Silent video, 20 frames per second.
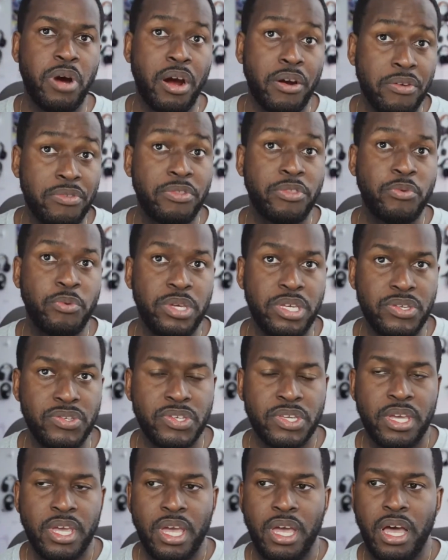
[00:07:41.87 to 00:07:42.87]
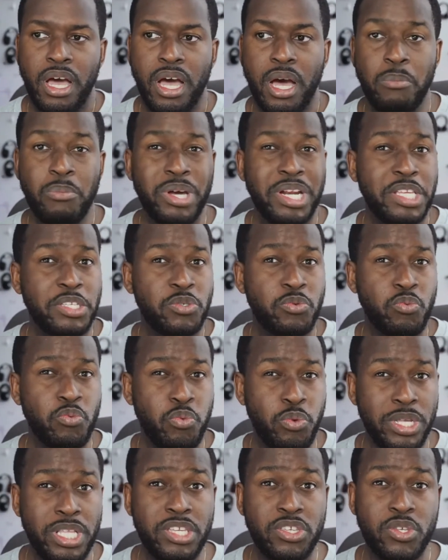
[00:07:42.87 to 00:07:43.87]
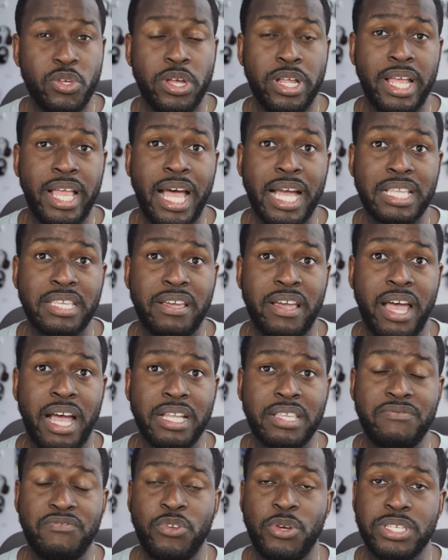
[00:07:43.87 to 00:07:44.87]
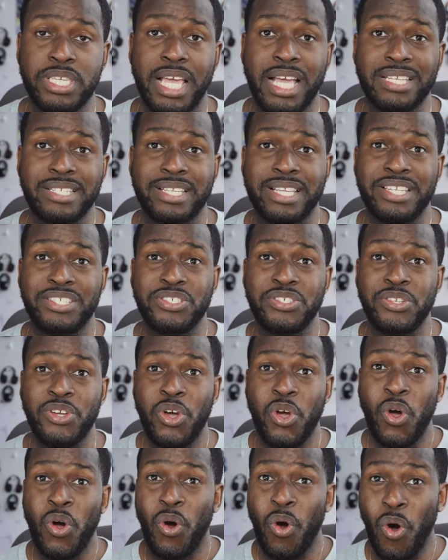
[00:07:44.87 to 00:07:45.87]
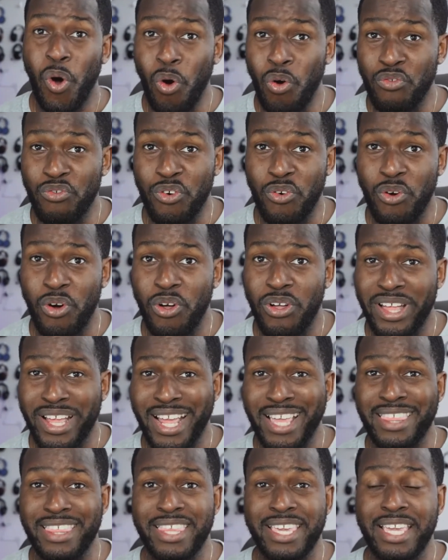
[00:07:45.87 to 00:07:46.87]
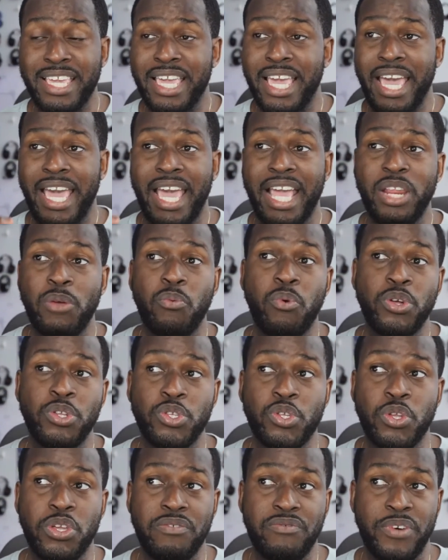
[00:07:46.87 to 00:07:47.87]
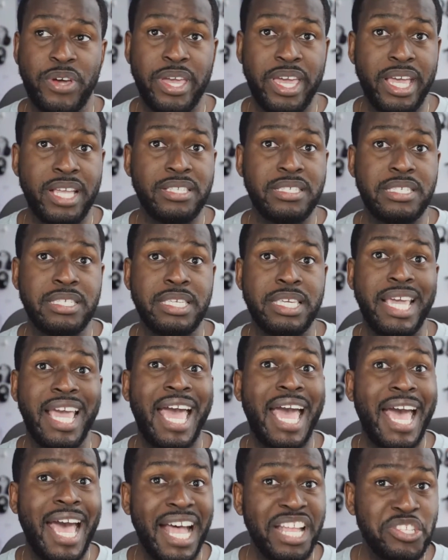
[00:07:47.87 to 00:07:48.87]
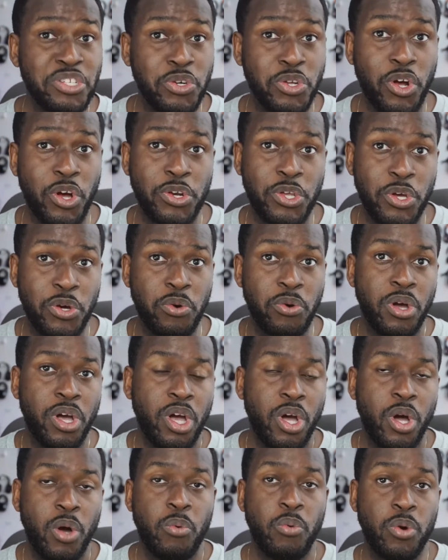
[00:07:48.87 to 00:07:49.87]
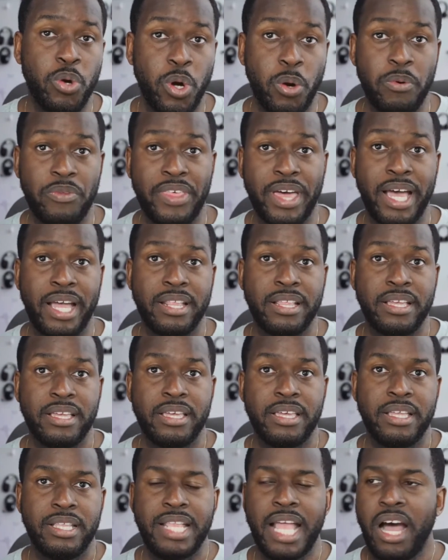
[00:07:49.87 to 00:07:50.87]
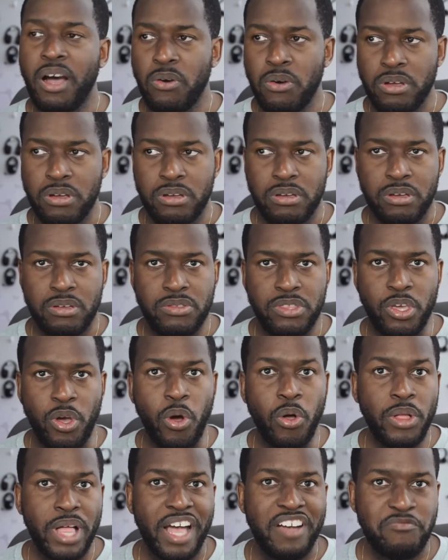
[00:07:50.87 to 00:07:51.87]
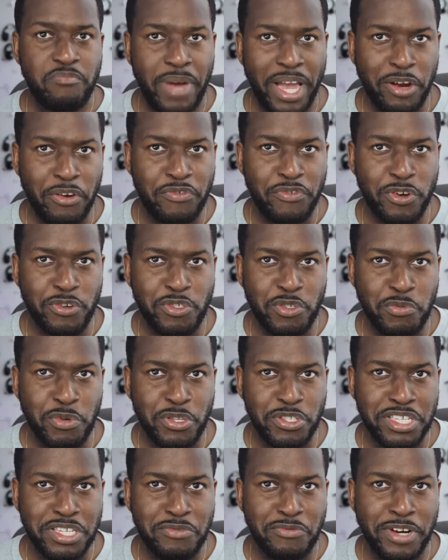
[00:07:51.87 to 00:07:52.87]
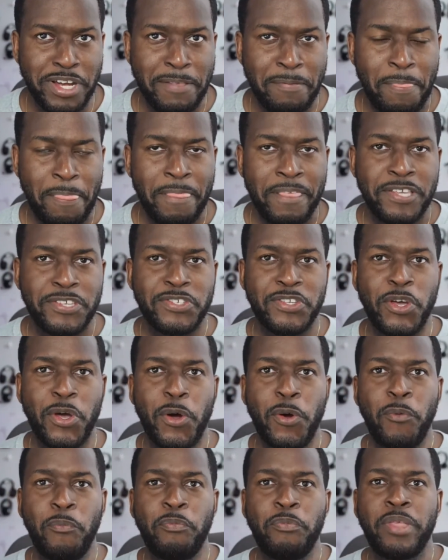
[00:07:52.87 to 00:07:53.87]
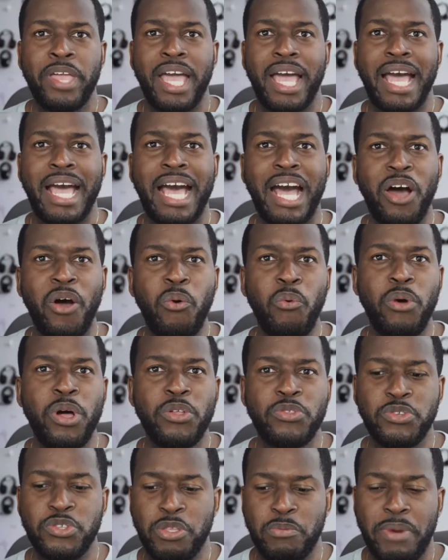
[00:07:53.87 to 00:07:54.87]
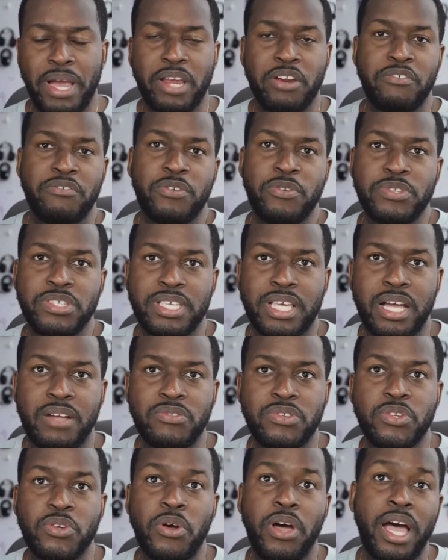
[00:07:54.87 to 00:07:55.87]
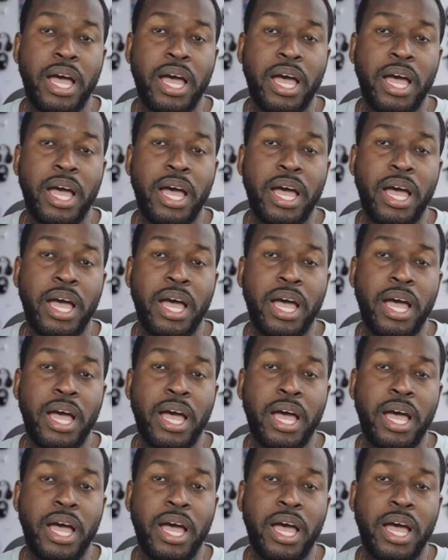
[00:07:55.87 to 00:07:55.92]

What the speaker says: Mark IIIs, but it's really solid active noise cancellation overall, and I think anyone who's looking for ANC and good audio will go with that. Now, they all have microphones built in, right? So how well do the microphones sound? So